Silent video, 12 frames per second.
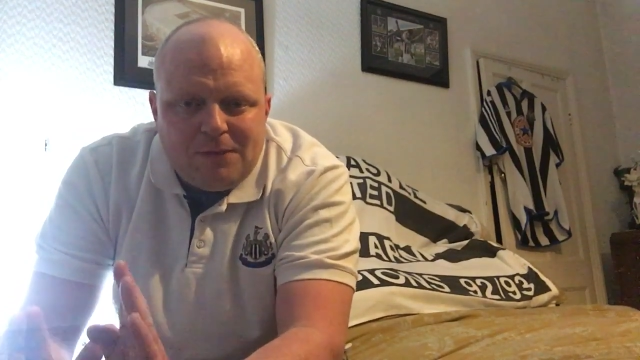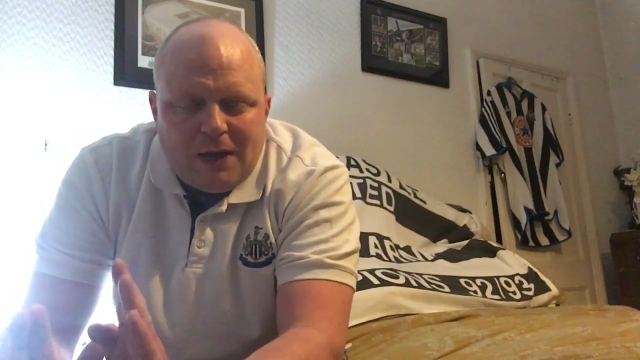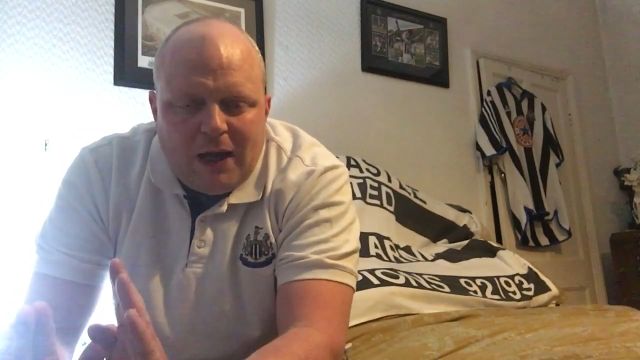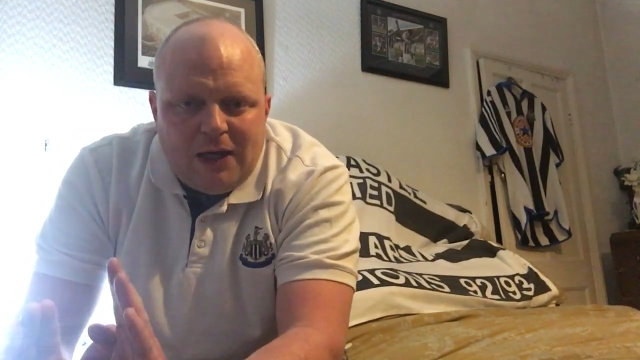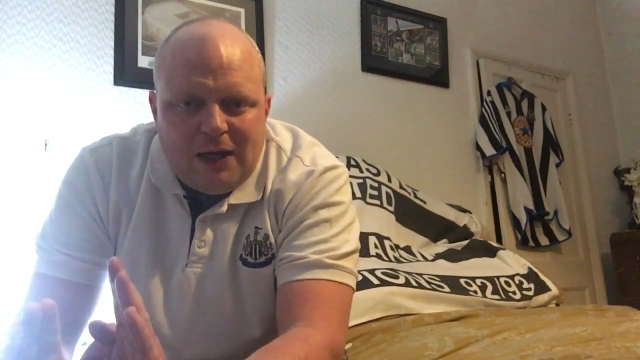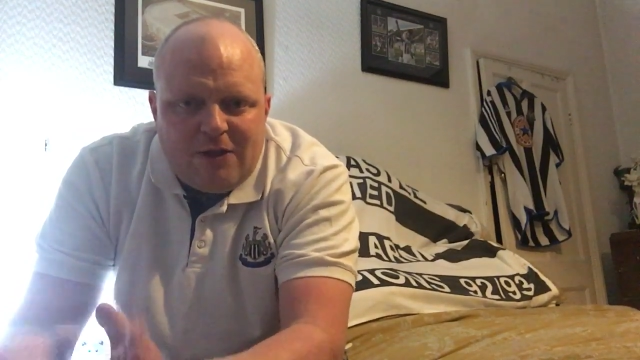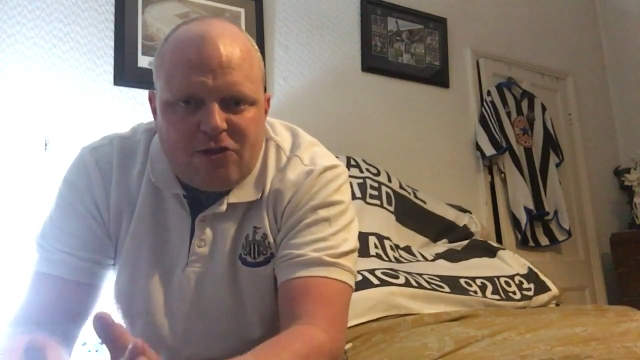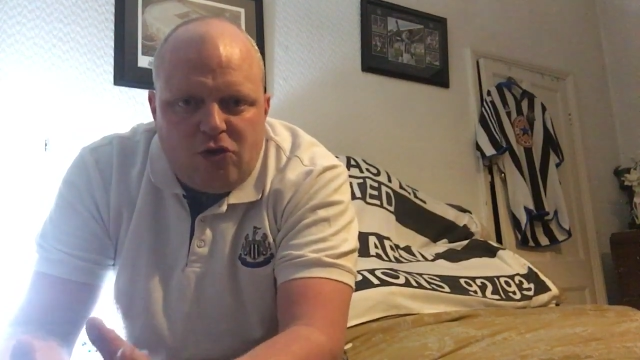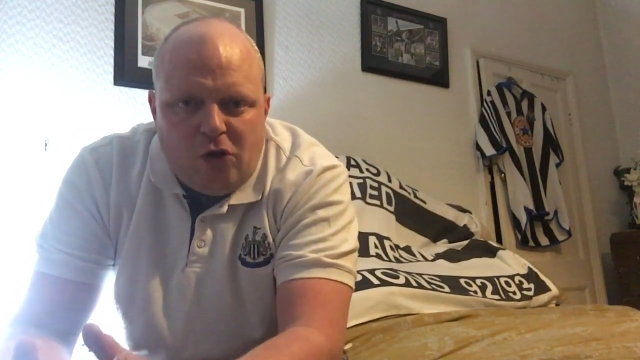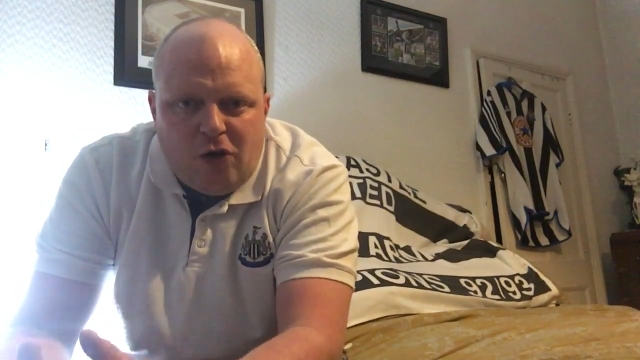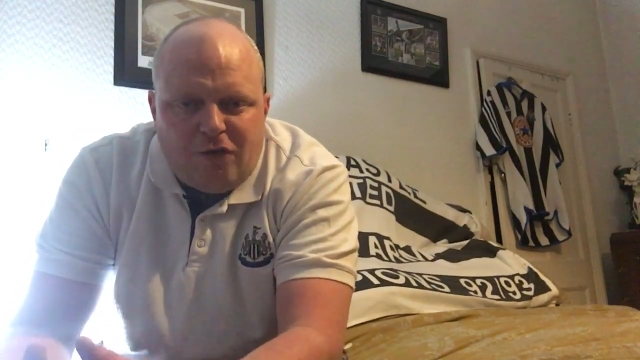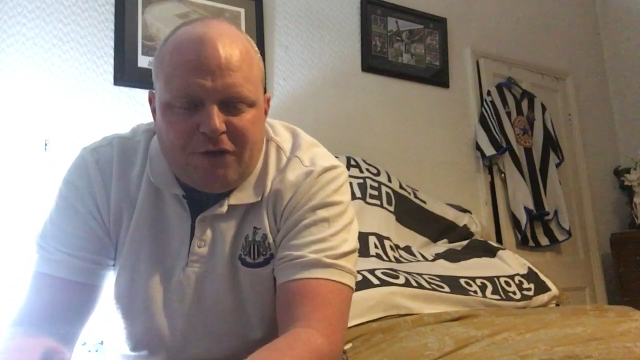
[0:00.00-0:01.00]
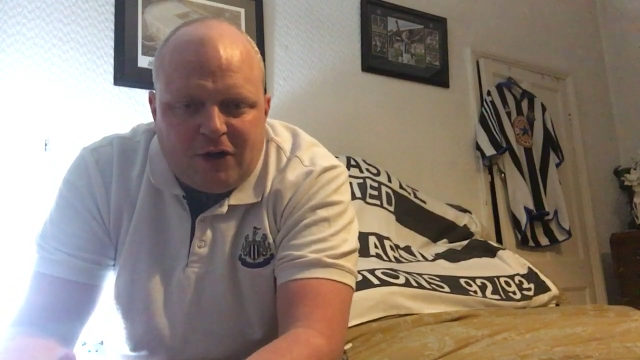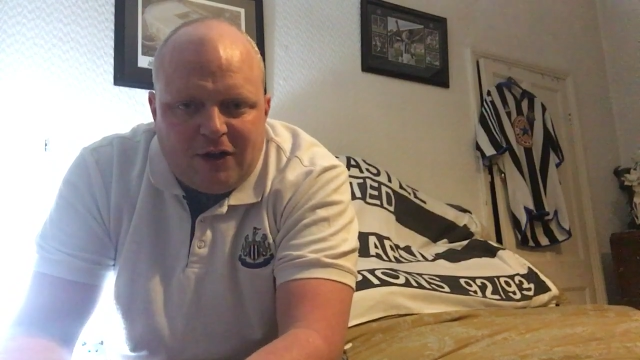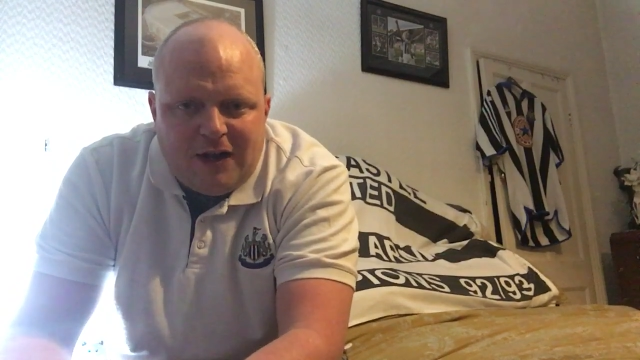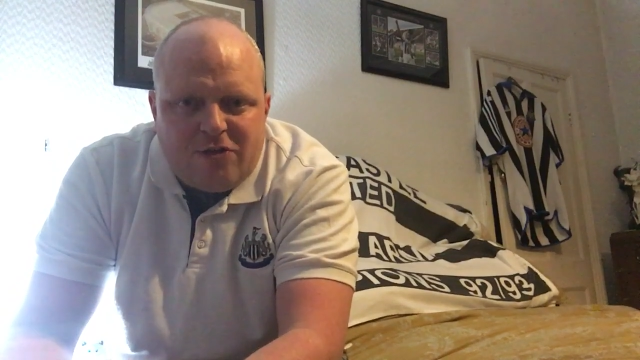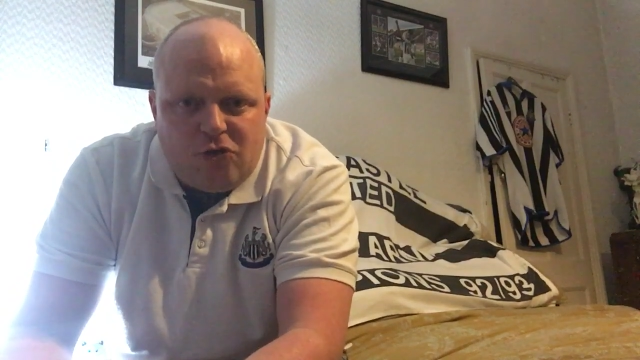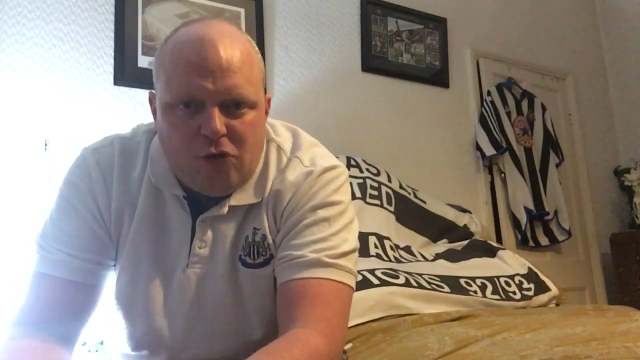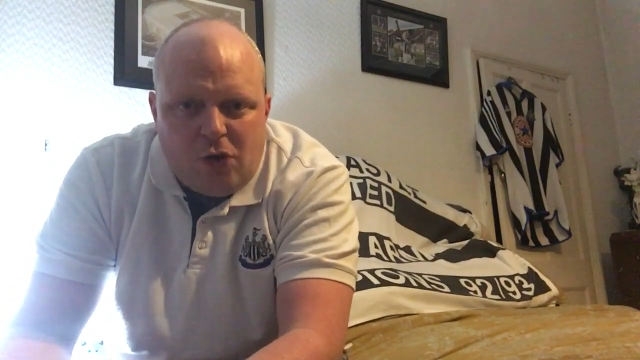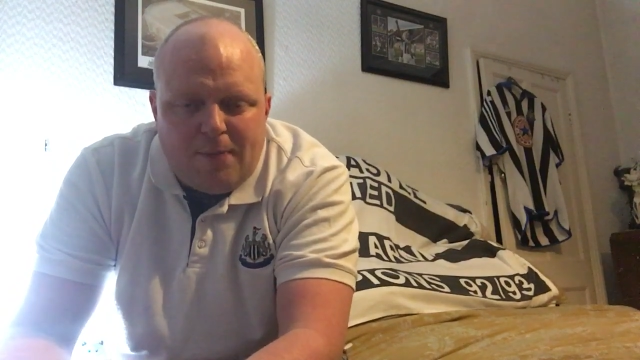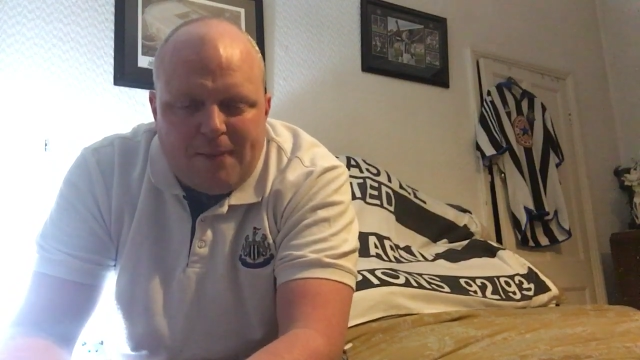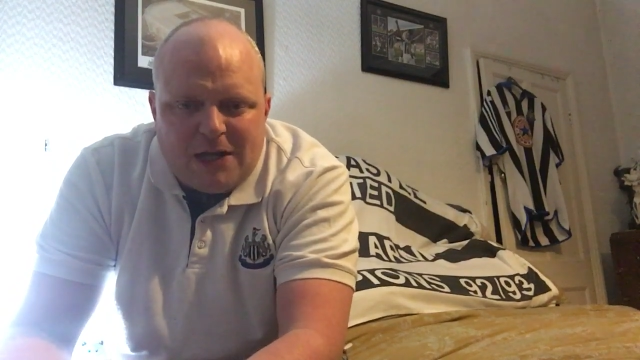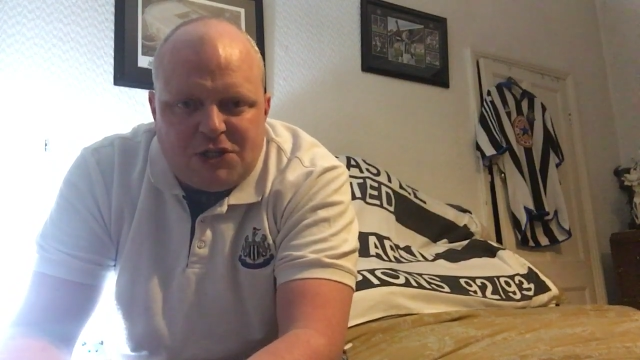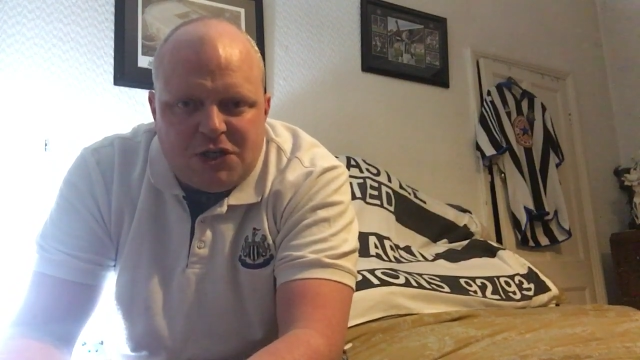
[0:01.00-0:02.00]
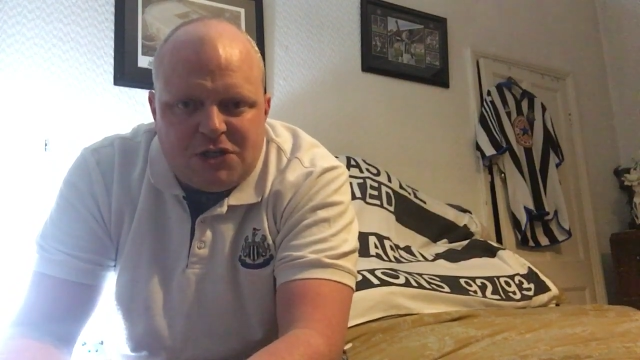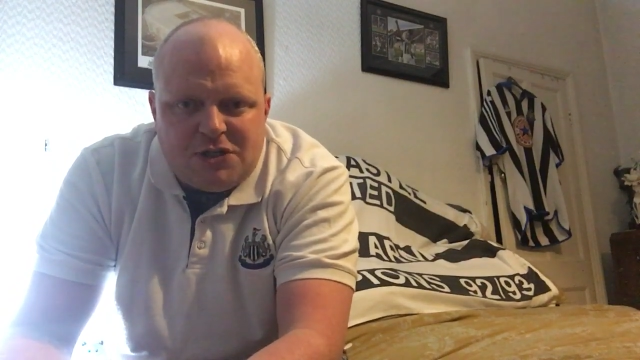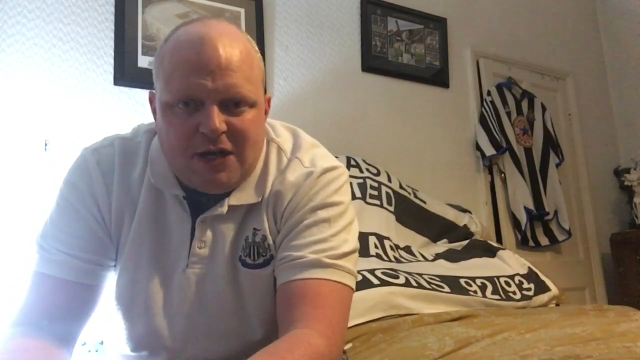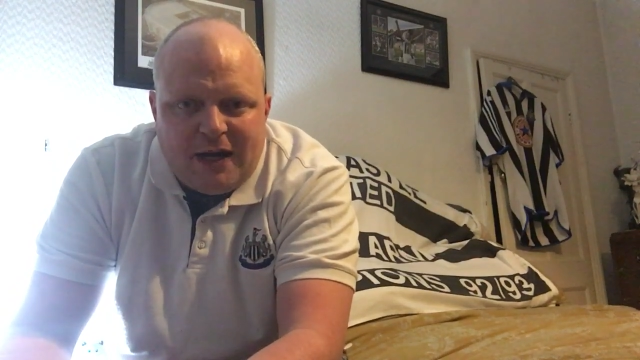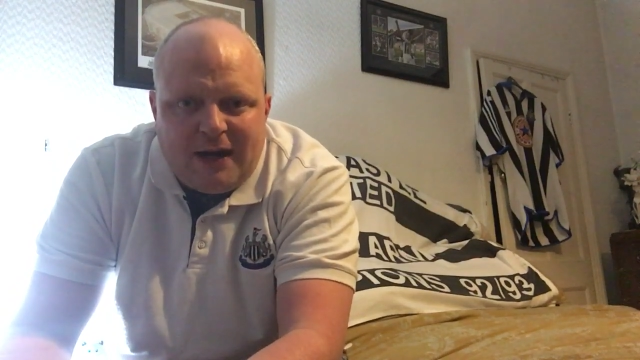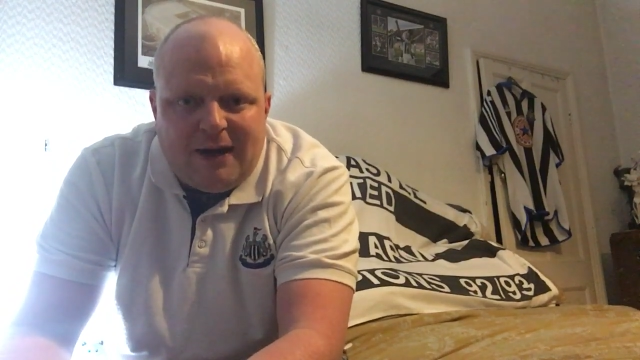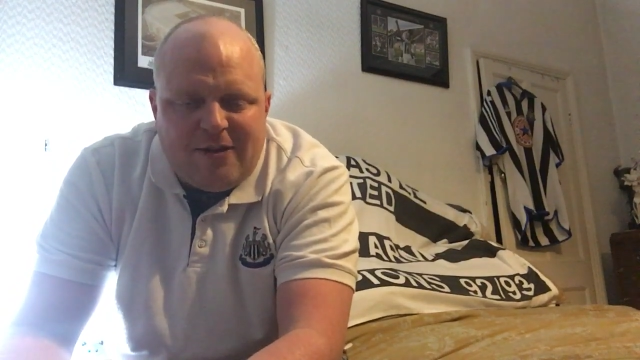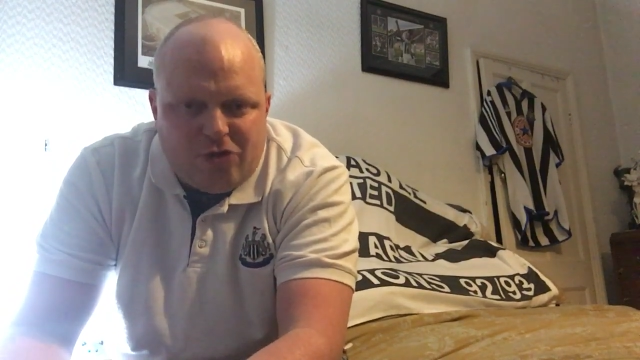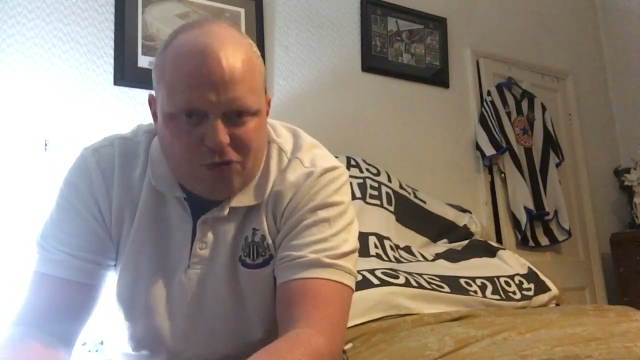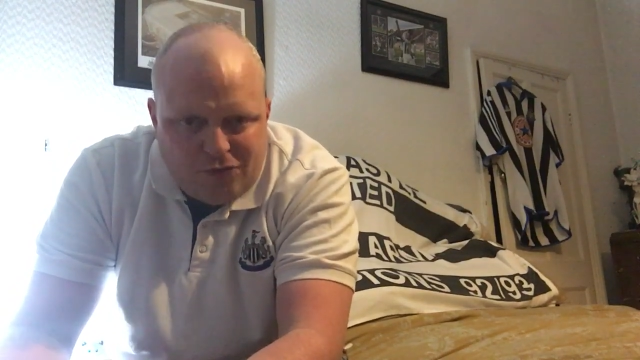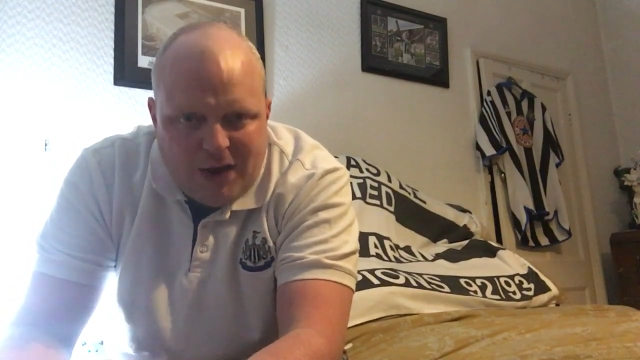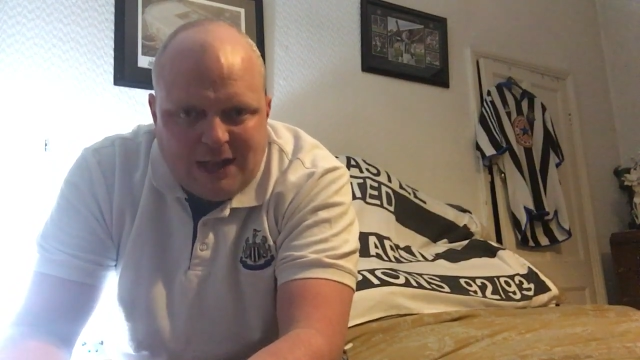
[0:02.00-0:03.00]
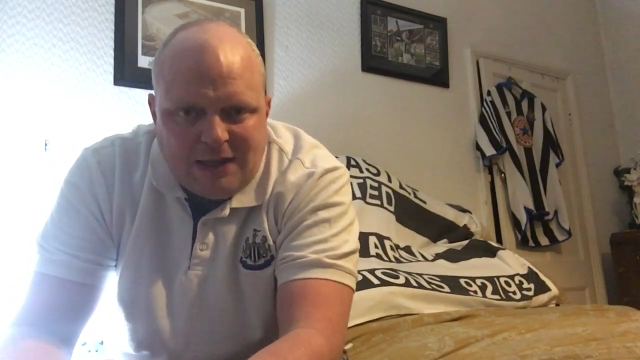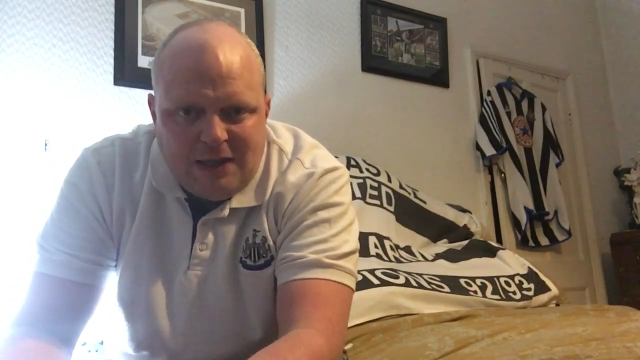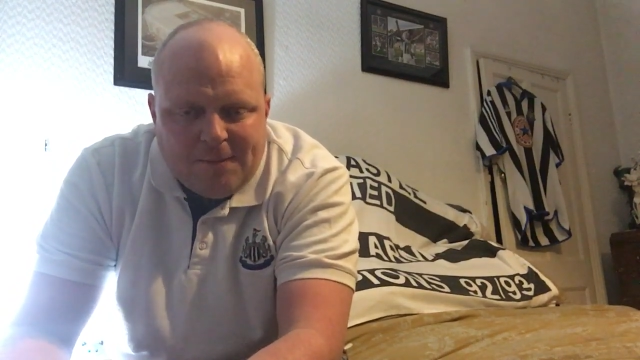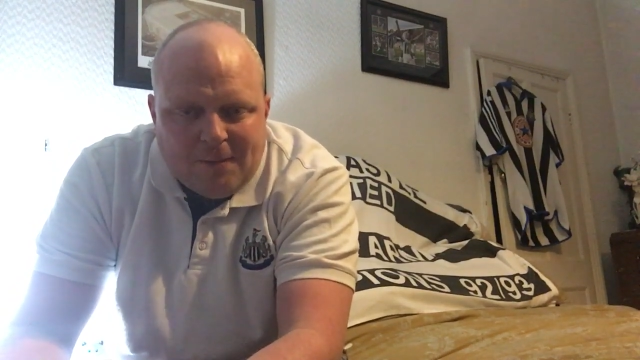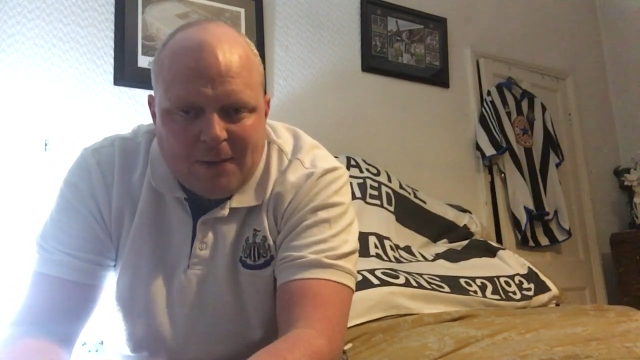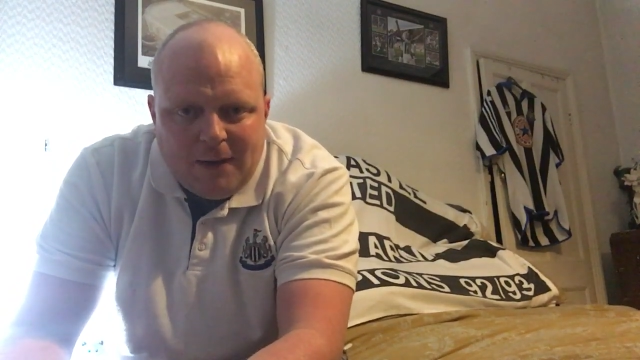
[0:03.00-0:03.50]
And let's go for it. Let's go at Manchester United. Let's threaten them.